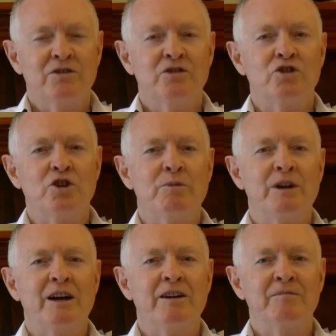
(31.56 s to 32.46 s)

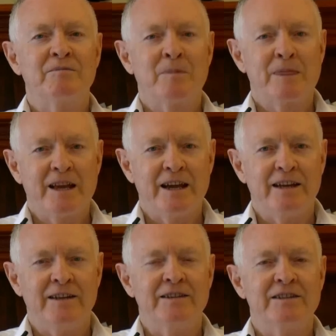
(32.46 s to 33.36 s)
Jupiter
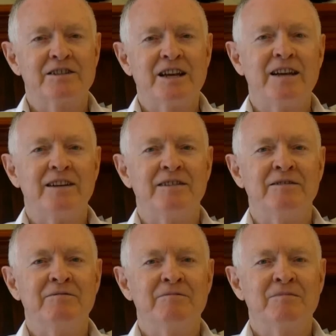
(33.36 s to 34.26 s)
and
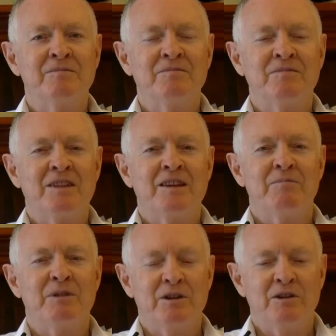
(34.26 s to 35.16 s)
Saturn,
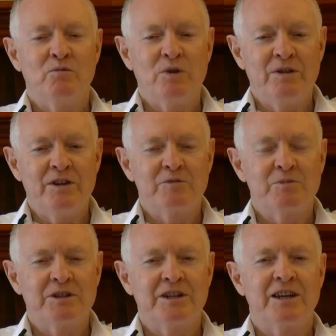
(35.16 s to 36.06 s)
but with this
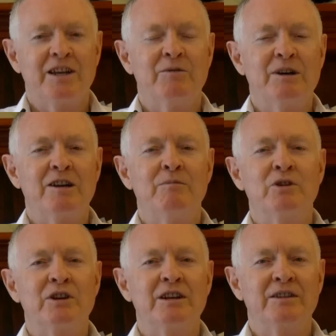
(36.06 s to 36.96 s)
particular one I'm
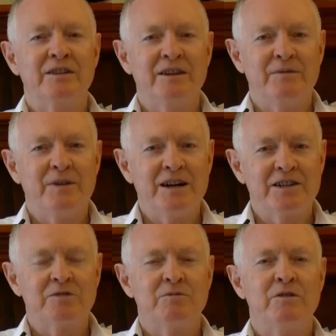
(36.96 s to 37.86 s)
looking at the
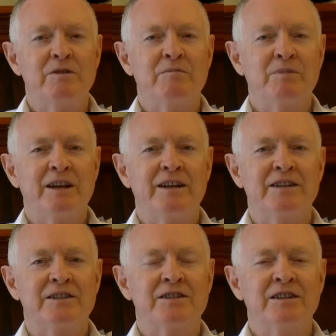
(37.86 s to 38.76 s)
faster moving
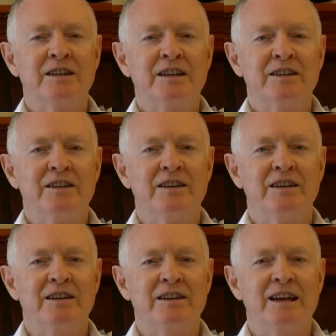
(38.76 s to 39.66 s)
planets
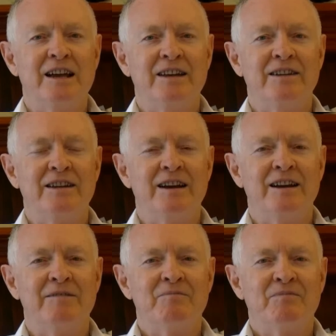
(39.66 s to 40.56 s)
and
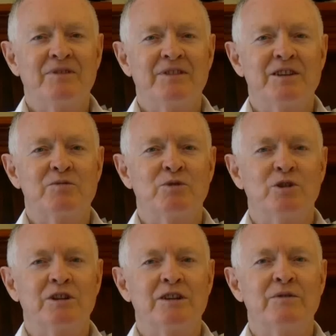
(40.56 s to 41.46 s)
this
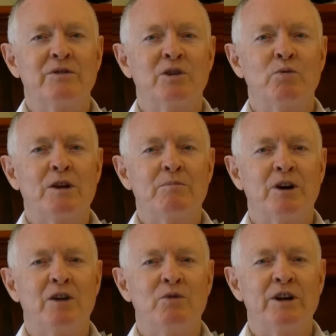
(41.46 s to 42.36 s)
will give you a week
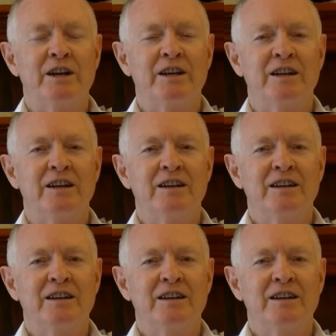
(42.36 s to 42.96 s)
by week and a